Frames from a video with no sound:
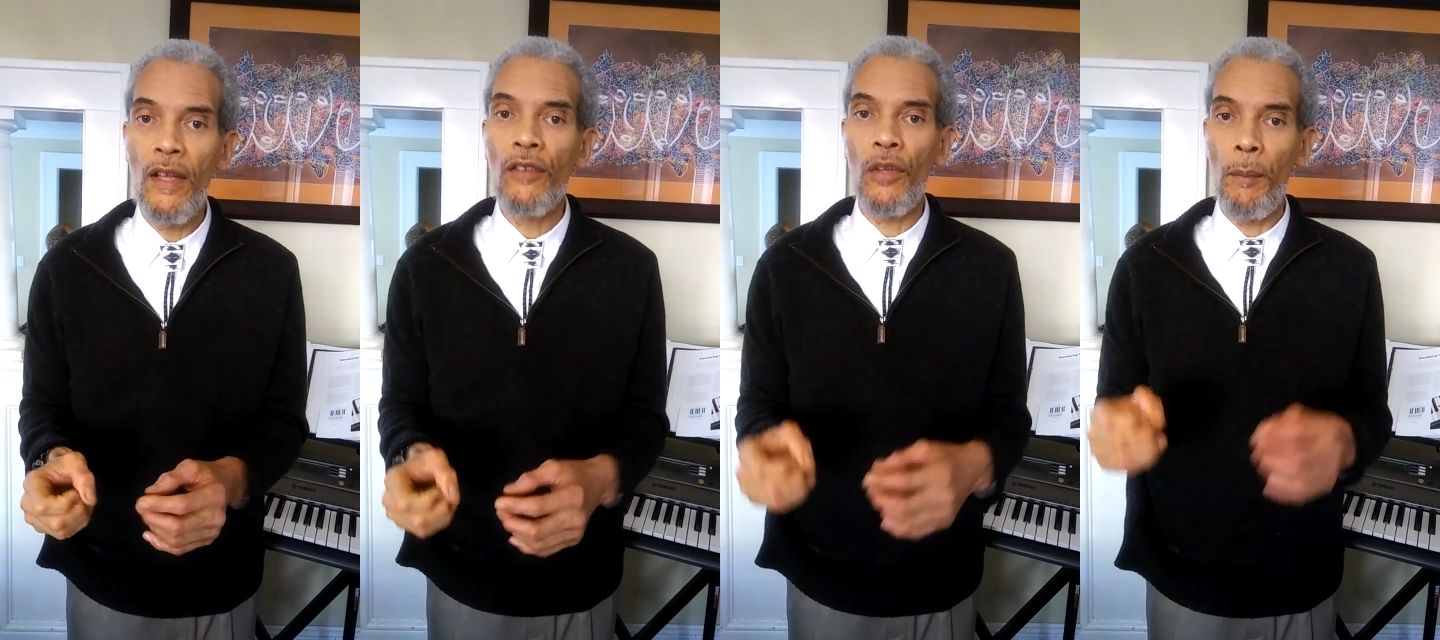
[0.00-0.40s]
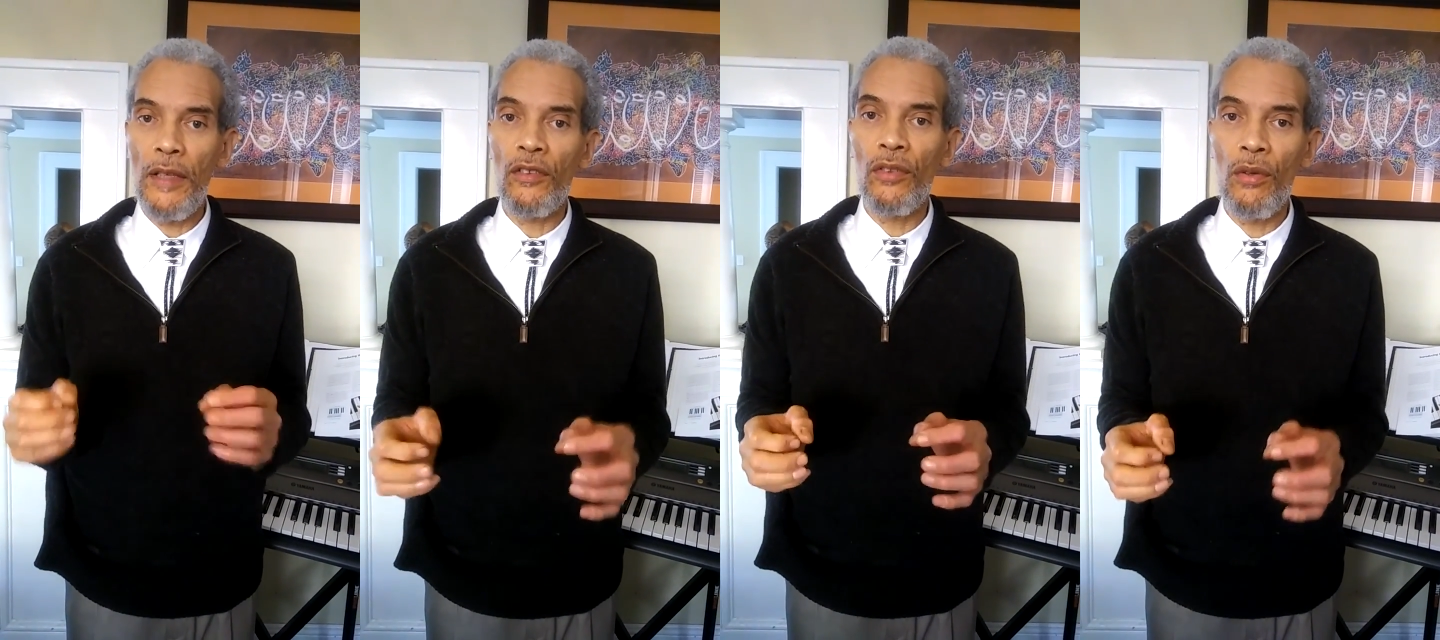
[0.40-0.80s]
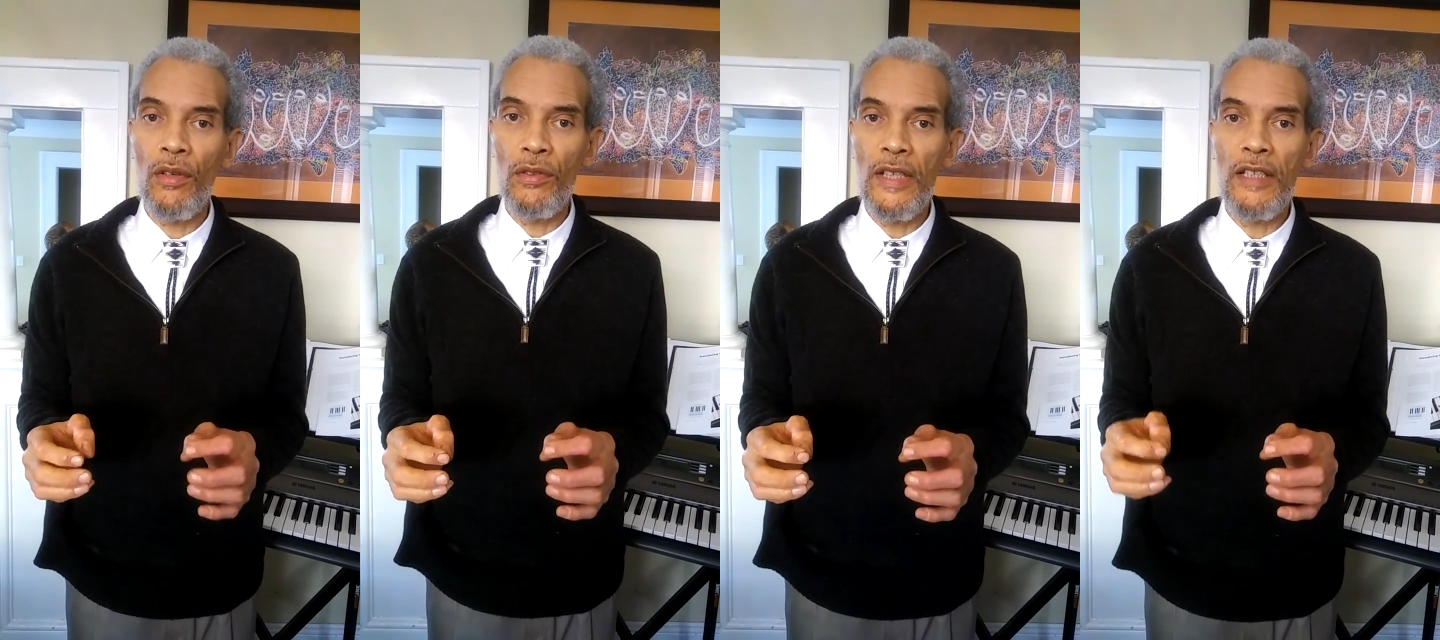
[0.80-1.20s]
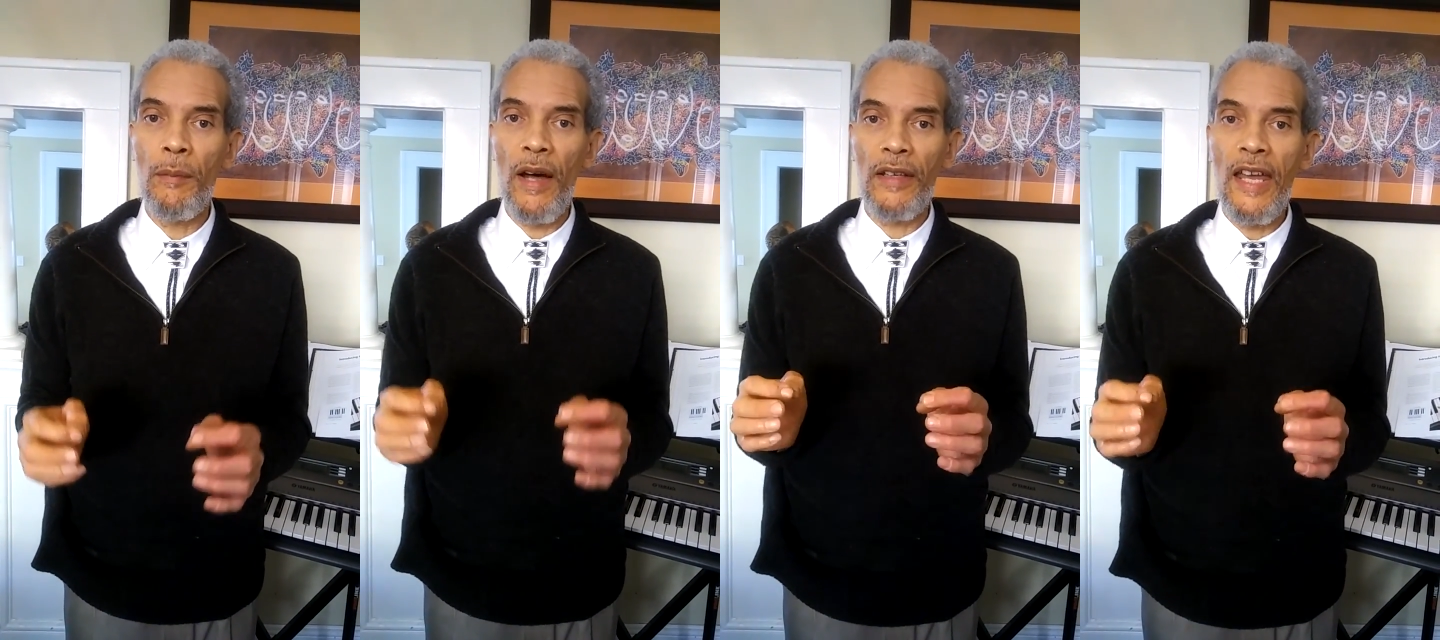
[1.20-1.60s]
So make sure you eat
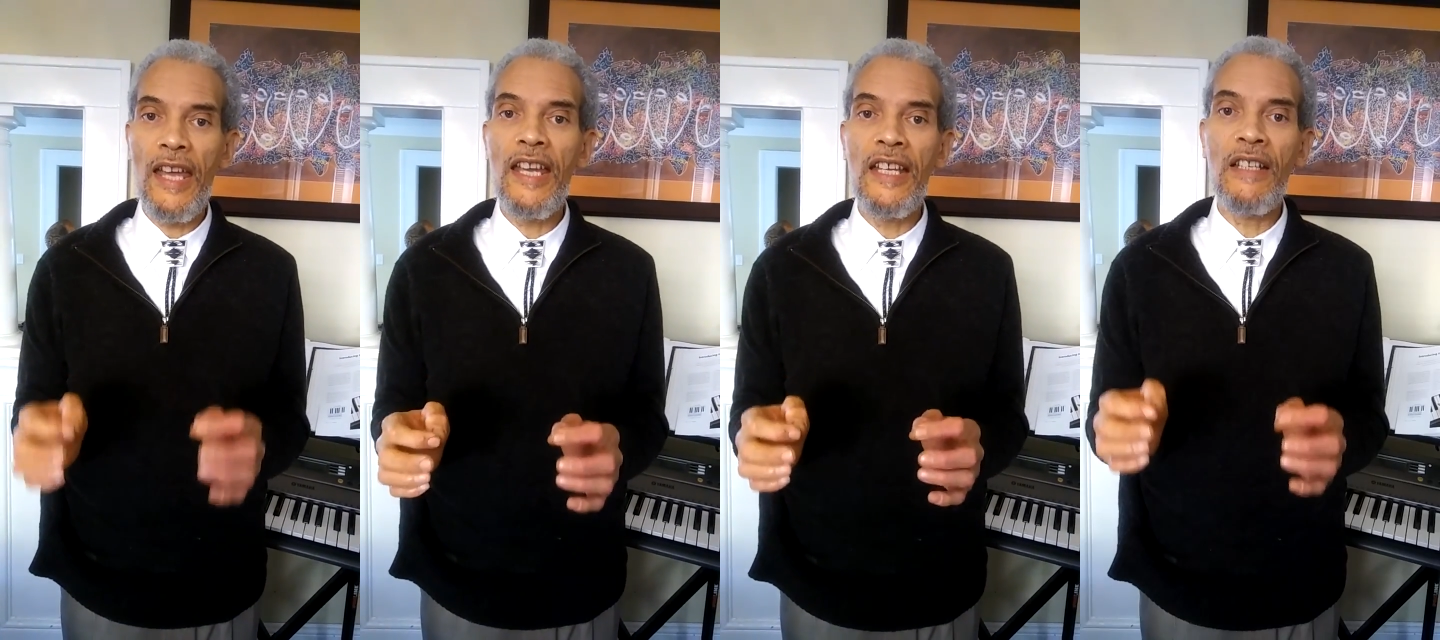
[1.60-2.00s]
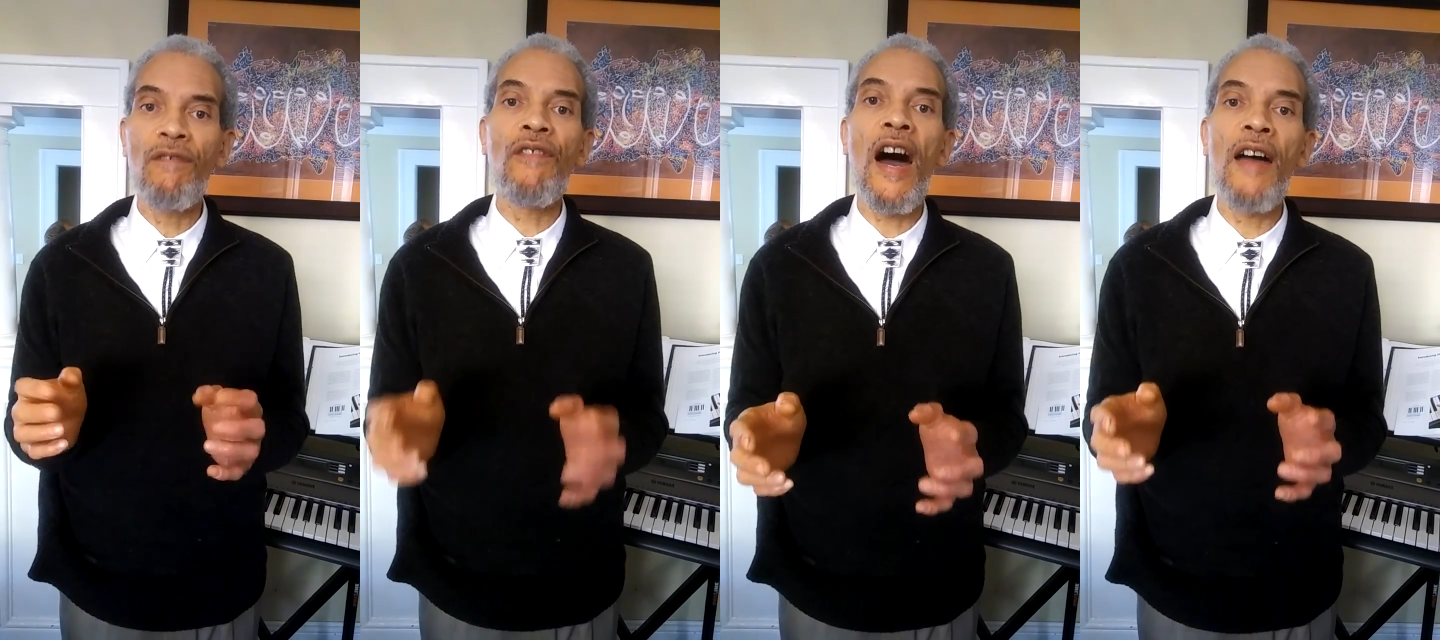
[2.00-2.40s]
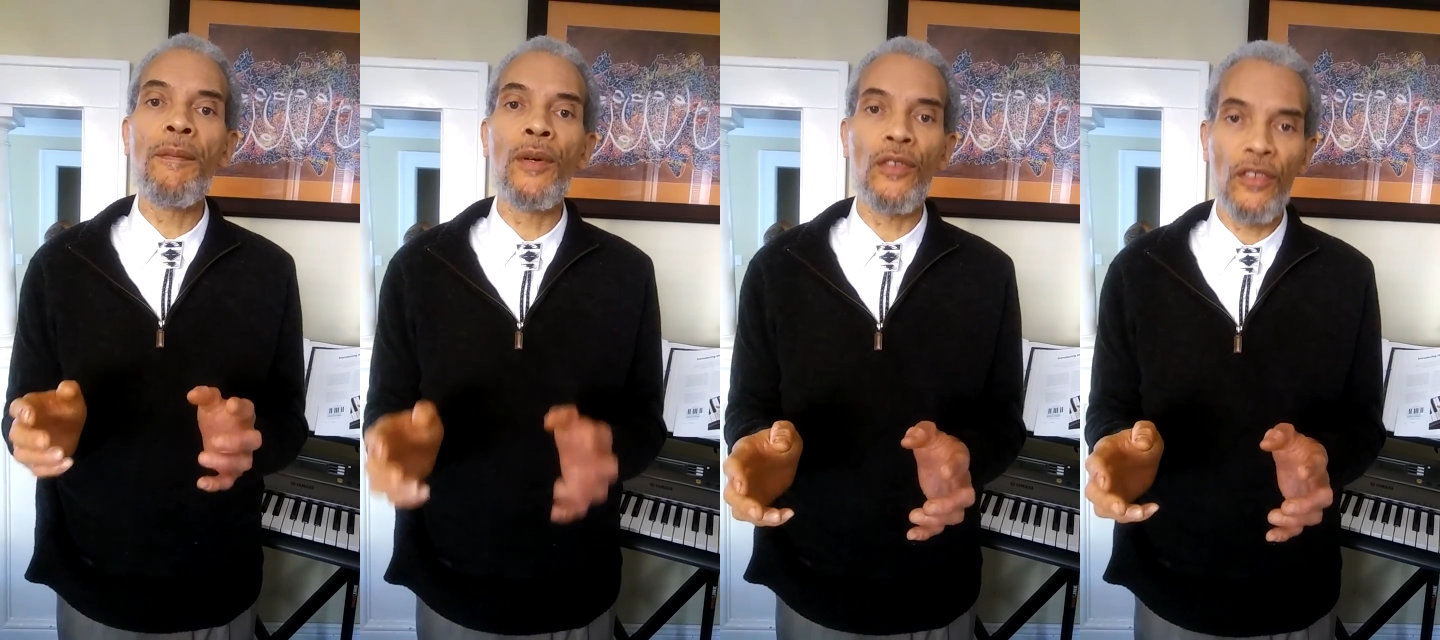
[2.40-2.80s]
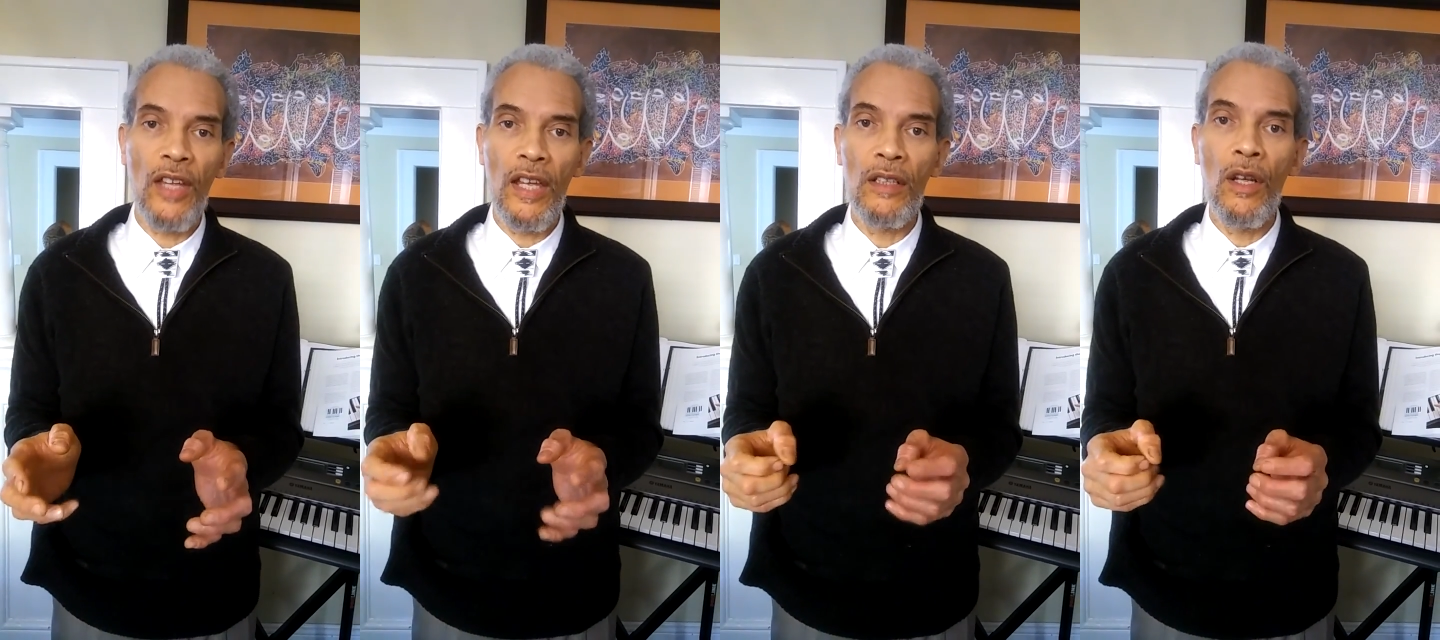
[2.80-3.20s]
about an
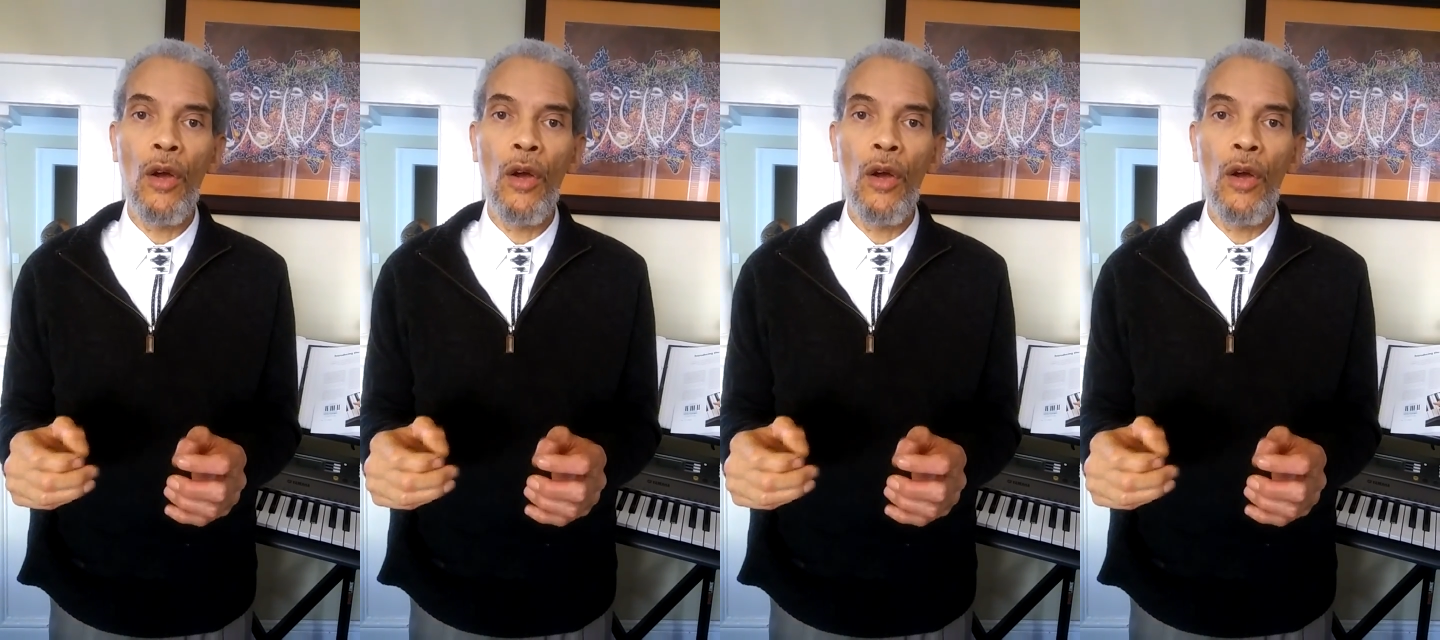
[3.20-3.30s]
85%